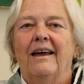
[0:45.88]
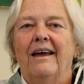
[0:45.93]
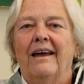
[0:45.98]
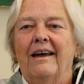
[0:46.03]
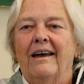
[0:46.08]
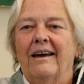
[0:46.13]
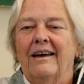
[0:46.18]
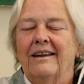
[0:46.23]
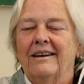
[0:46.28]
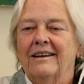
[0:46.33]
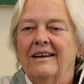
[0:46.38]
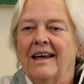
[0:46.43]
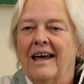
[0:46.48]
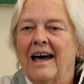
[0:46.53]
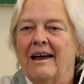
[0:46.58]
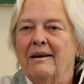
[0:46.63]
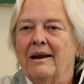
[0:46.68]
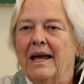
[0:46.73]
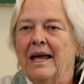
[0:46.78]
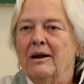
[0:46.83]
And,
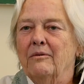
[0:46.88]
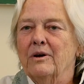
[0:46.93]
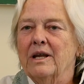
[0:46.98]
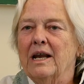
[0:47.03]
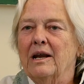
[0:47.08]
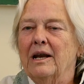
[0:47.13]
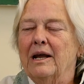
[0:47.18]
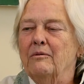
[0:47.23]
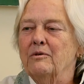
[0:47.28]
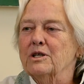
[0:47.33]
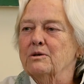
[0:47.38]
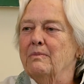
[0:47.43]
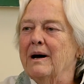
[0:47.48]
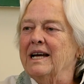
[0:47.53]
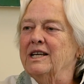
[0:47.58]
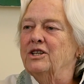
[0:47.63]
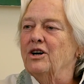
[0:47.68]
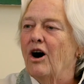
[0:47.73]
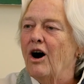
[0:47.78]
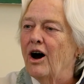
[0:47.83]
and, and it was
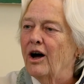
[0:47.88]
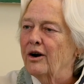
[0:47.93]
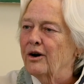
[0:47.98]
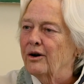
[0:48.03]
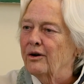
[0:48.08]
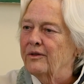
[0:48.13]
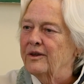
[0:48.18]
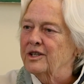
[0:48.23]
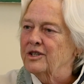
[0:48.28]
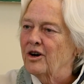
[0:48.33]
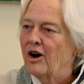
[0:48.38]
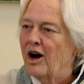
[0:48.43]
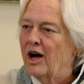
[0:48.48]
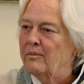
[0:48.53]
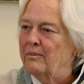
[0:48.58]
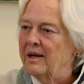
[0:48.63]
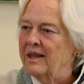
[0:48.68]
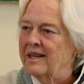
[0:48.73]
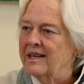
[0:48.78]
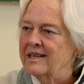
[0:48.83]
my daughter that
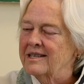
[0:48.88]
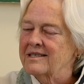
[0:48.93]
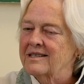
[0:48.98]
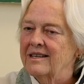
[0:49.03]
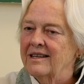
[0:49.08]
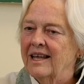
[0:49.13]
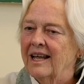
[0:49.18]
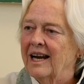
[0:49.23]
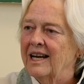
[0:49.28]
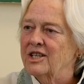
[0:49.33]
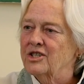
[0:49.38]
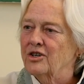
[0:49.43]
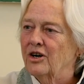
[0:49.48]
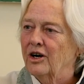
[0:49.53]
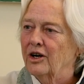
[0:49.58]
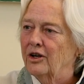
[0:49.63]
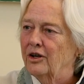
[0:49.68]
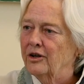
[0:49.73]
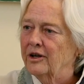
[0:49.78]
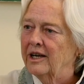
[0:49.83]
taught me this, and then I
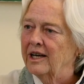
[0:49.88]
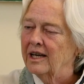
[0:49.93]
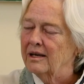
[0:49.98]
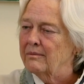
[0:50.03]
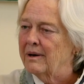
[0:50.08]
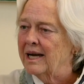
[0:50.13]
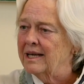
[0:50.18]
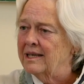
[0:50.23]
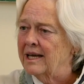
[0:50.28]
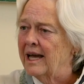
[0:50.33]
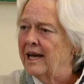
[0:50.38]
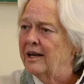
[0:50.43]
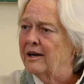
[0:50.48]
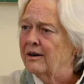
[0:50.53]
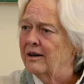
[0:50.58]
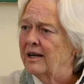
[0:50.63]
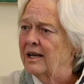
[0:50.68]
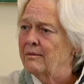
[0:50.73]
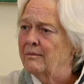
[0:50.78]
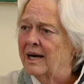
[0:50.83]
started looking at my
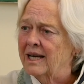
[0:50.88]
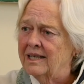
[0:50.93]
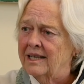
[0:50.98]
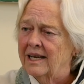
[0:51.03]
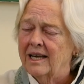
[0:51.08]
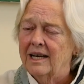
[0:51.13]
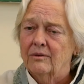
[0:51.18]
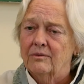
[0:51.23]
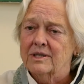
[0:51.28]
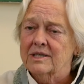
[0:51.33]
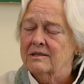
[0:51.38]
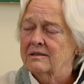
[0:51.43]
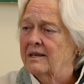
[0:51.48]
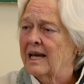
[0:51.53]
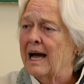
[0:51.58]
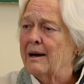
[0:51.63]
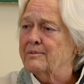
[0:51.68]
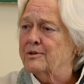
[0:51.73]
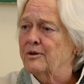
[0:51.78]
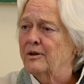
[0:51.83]
data, and my data was
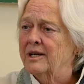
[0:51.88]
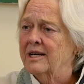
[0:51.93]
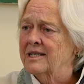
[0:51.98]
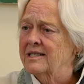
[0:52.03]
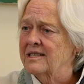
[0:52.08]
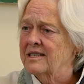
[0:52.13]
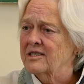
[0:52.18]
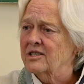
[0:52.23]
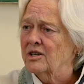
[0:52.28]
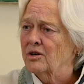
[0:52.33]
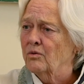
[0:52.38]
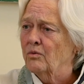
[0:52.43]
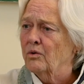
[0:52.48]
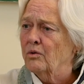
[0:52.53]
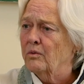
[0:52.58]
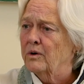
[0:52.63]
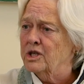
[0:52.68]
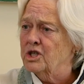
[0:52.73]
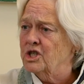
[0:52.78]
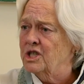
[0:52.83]
absolutely consistent
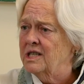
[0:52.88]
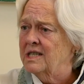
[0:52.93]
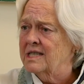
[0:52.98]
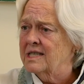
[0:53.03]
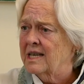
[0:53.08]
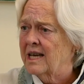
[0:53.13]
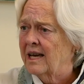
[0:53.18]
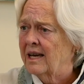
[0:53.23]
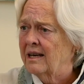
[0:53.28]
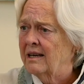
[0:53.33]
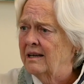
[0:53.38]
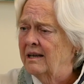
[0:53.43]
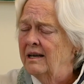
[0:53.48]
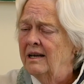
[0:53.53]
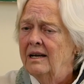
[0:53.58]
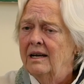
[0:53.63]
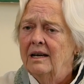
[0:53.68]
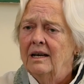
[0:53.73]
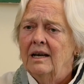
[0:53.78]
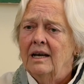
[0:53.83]
with what she said.
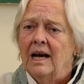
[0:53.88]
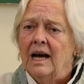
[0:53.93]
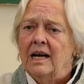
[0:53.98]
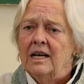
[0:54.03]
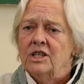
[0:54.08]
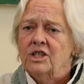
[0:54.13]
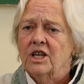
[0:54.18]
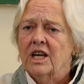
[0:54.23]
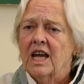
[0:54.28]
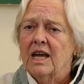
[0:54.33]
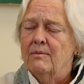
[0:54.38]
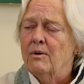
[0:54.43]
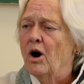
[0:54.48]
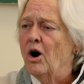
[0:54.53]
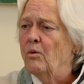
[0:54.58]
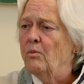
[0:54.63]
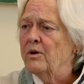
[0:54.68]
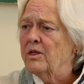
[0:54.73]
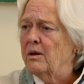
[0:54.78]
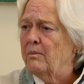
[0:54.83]
She came
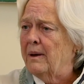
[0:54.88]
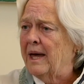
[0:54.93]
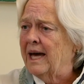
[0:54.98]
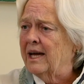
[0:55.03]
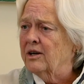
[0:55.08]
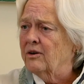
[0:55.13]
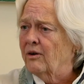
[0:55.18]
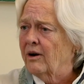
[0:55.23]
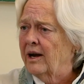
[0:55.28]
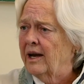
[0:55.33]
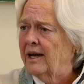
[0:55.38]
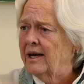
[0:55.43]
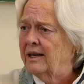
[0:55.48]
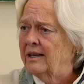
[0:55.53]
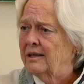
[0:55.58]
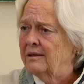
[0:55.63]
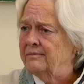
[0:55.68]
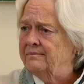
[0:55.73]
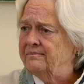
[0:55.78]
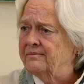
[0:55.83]
home with a bad
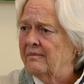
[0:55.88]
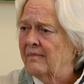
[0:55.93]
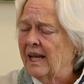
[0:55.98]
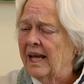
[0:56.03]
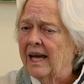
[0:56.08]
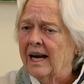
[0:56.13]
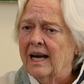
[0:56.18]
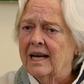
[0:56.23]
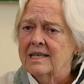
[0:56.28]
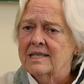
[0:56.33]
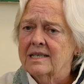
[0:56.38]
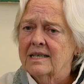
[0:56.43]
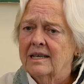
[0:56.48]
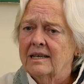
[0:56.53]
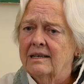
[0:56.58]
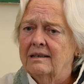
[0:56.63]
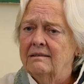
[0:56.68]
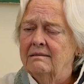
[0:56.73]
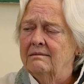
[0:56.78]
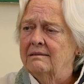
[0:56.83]
grade, and I
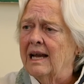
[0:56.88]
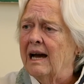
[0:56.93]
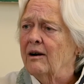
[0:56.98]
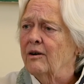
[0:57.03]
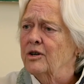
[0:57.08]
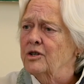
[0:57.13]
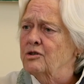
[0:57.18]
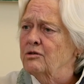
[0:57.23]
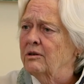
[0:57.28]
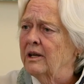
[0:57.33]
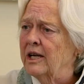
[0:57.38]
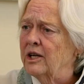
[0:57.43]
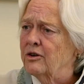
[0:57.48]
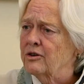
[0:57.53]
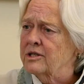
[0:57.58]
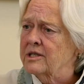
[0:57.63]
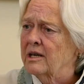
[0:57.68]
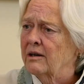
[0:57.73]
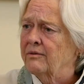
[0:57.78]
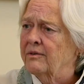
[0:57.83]
said, How could you let
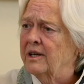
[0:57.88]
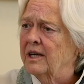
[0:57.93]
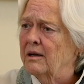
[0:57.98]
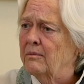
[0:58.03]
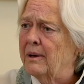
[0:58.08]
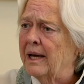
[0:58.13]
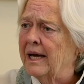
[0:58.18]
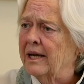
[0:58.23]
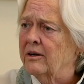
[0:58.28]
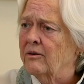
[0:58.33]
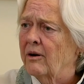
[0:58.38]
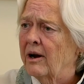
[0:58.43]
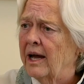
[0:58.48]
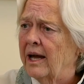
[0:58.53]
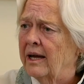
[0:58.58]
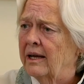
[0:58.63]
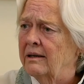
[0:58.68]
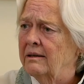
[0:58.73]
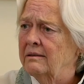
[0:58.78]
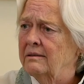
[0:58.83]
yourself get a bad
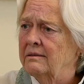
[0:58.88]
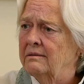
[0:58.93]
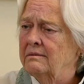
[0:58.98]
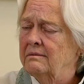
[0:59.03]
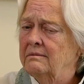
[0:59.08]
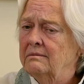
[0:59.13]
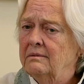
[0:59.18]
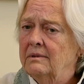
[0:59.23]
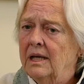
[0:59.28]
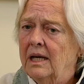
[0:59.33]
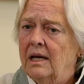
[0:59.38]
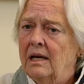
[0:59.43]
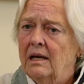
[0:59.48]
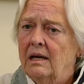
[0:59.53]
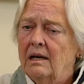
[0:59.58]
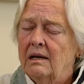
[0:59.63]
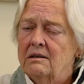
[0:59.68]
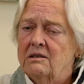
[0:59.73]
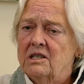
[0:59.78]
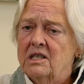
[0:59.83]
grade?
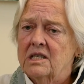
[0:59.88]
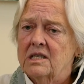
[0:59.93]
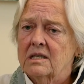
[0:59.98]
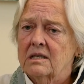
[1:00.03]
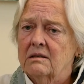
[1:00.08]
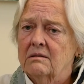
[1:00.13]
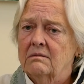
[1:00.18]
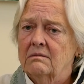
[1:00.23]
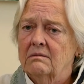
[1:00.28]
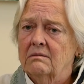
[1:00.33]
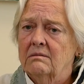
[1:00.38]
And she said,